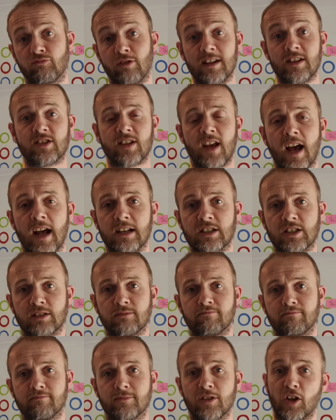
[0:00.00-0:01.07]

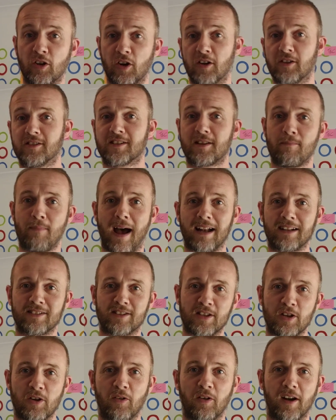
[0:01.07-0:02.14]
research, the goods, the bads,
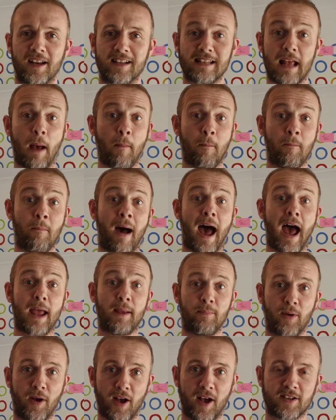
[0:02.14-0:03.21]
the uglies, my
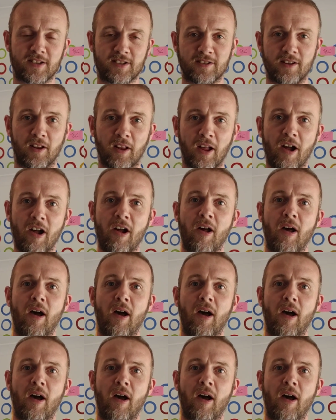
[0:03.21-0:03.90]
personal